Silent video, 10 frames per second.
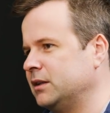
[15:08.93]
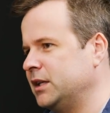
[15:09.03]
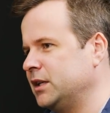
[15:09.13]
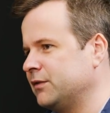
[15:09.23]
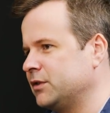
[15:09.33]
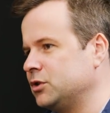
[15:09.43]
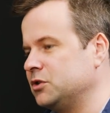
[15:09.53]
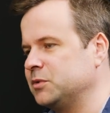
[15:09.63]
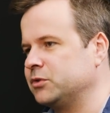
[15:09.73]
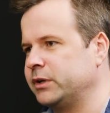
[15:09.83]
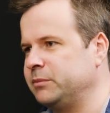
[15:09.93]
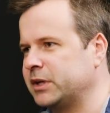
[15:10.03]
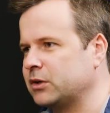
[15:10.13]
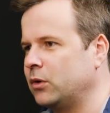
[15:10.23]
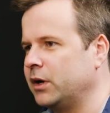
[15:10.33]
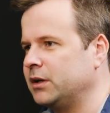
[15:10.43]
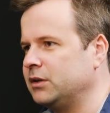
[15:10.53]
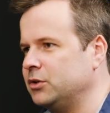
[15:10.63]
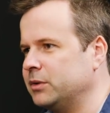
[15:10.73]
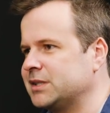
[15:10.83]
and then you have to choose between Bitcoin
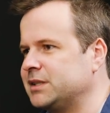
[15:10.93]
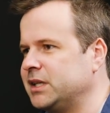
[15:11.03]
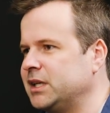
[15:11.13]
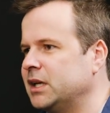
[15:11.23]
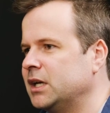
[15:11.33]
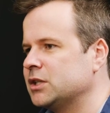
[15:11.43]
and USD.